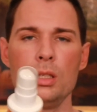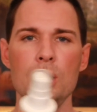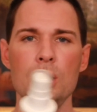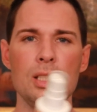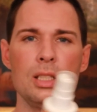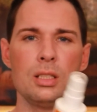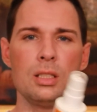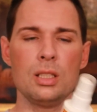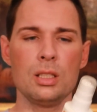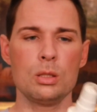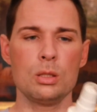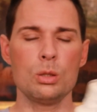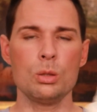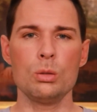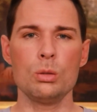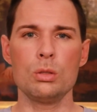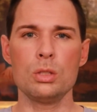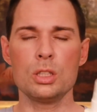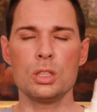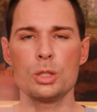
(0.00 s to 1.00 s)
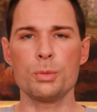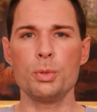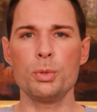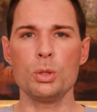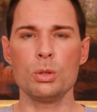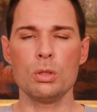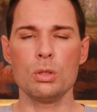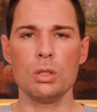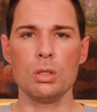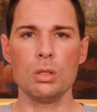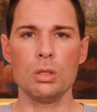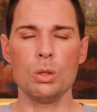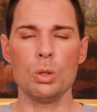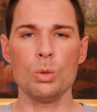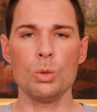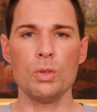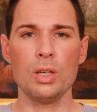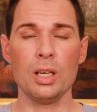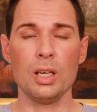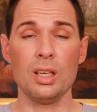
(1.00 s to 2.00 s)
easier to distribute
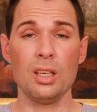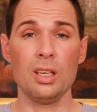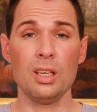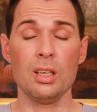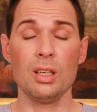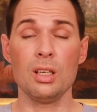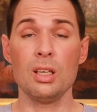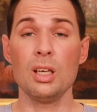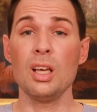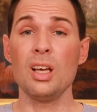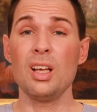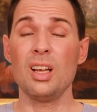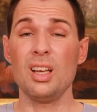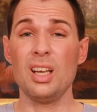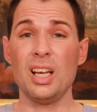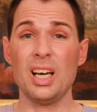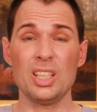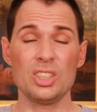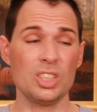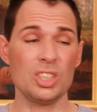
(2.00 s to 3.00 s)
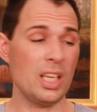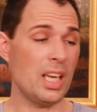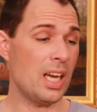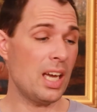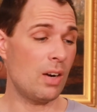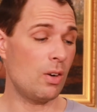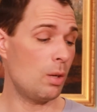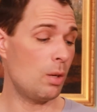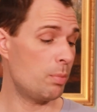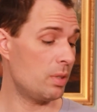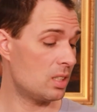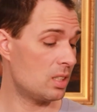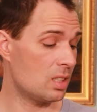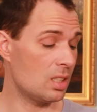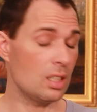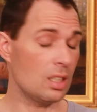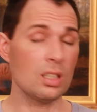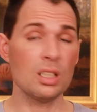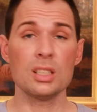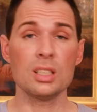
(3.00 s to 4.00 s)
over a large area, but
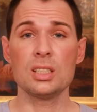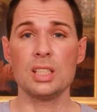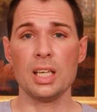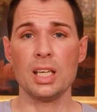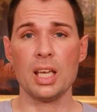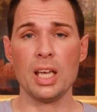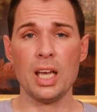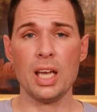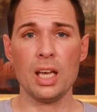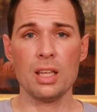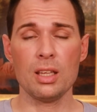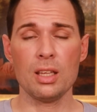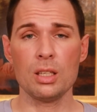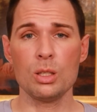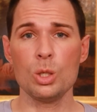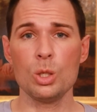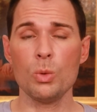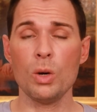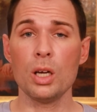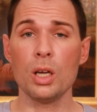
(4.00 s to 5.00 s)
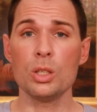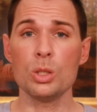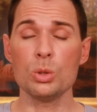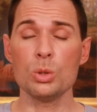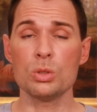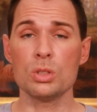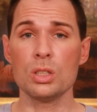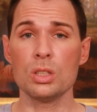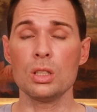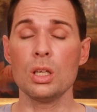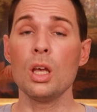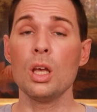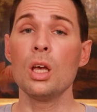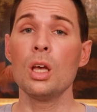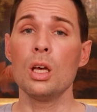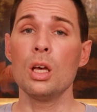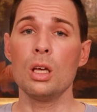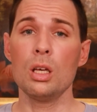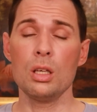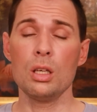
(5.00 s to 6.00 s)
still take care that you are using
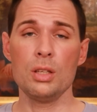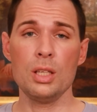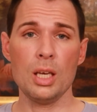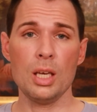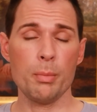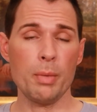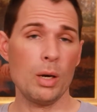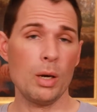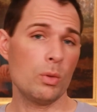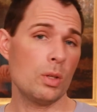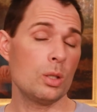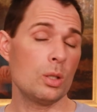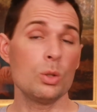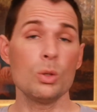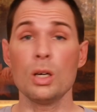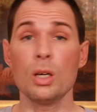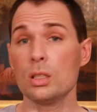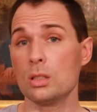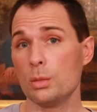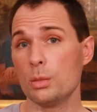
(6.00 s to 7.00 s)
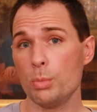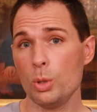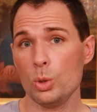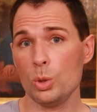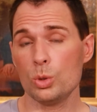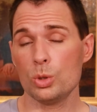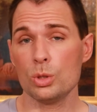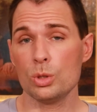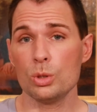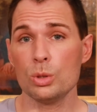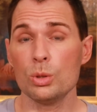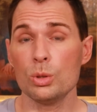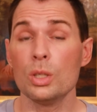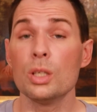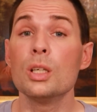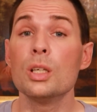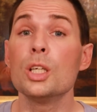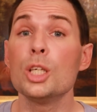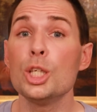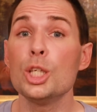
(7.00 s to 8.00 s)
the amount that you are supposed
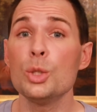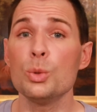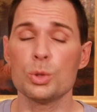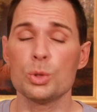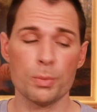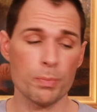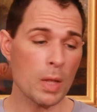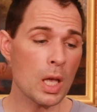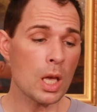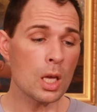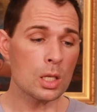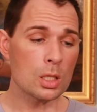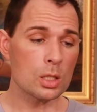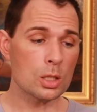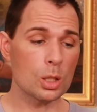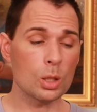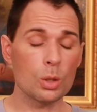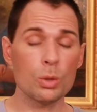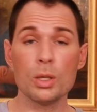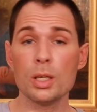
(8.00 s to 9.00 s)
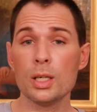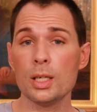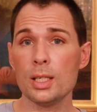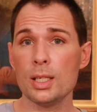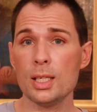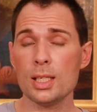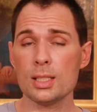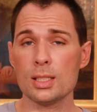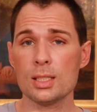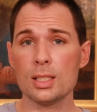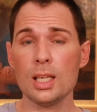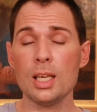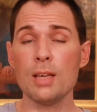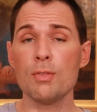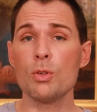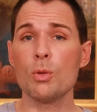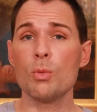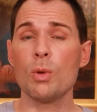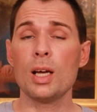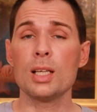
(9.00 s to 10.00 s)
to use. So yes,
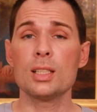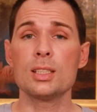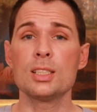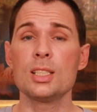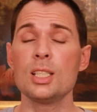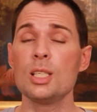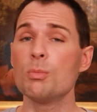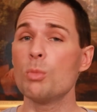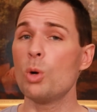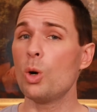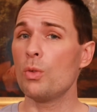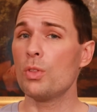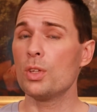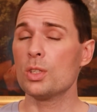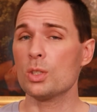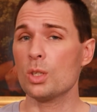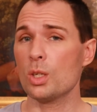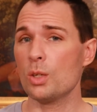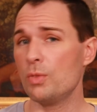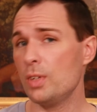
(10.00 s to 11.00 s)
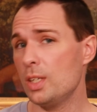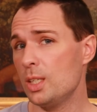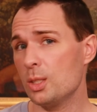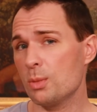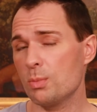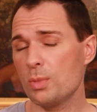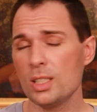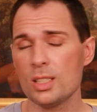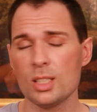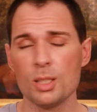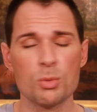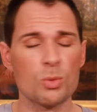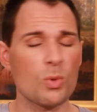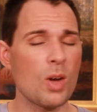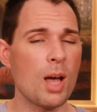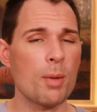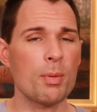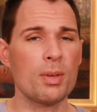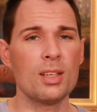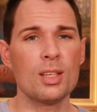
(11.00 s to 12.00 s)
if you would like to see more of this sort of videos, please
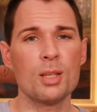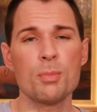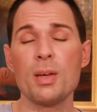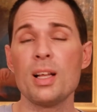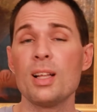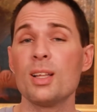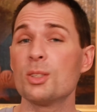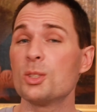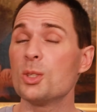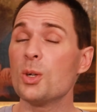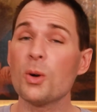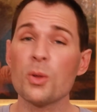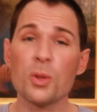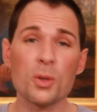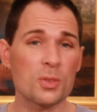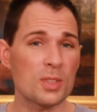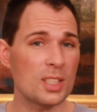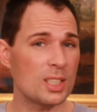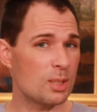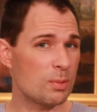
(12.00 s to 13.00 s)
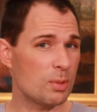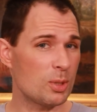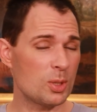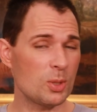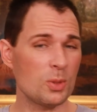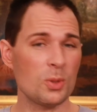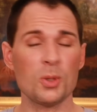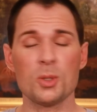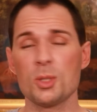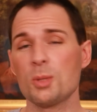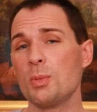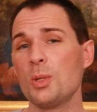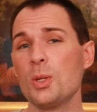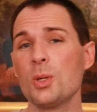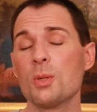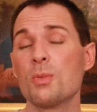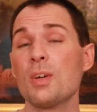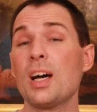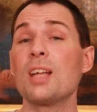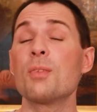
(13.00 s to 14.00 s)
subscribe and hit the bell and do all those things you must do in order to be
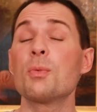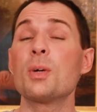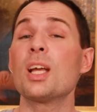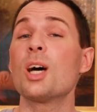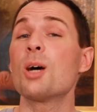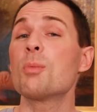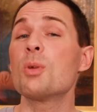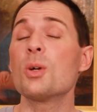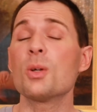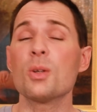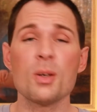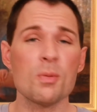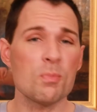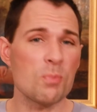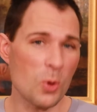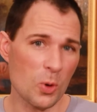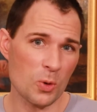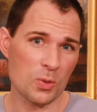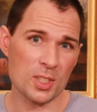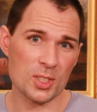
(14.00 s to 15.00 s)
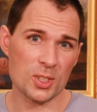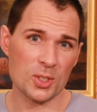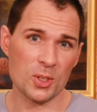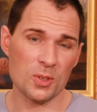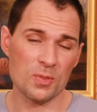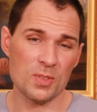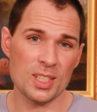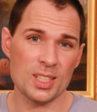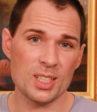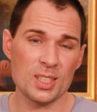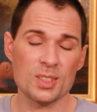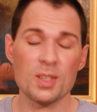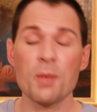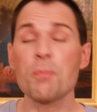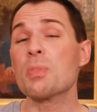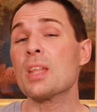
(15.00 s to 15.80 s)
notified when I upload more of this sort of videos.